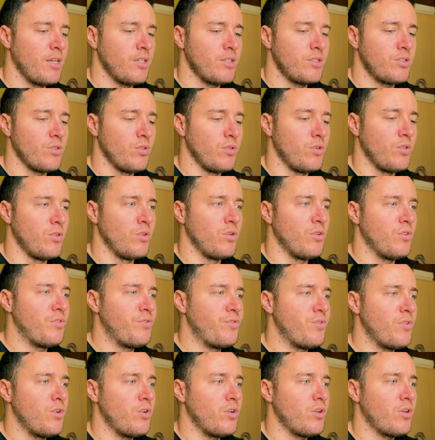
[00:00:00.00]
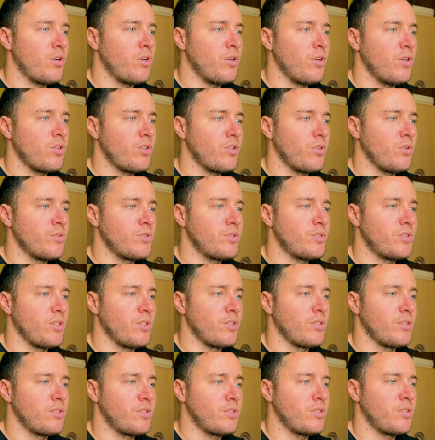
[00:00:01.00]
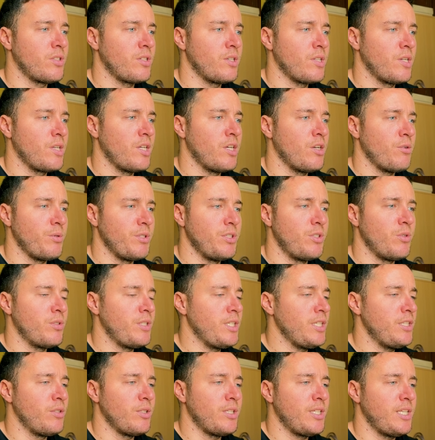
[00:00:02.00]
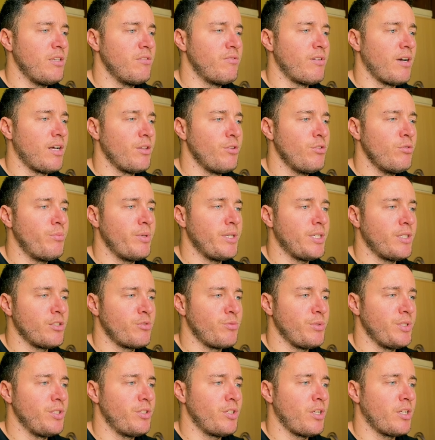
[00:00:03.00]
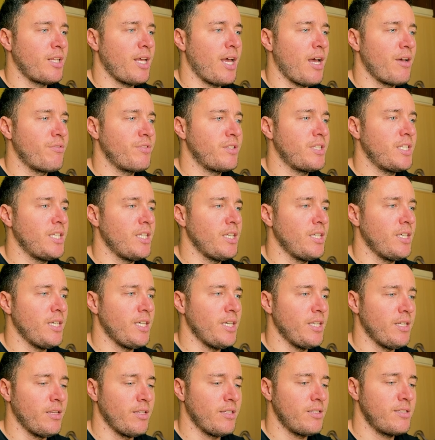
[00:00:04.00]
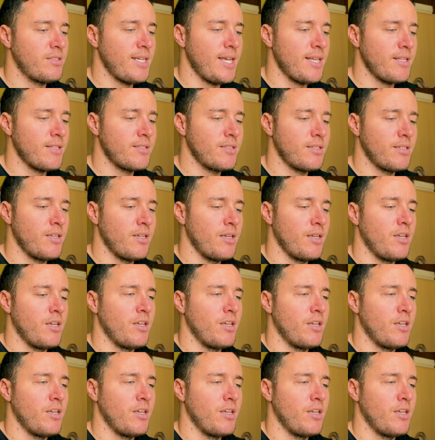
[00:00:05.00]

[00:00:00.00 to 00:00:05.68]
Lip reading: So for constant, we don't need the key value because we do not have key in set.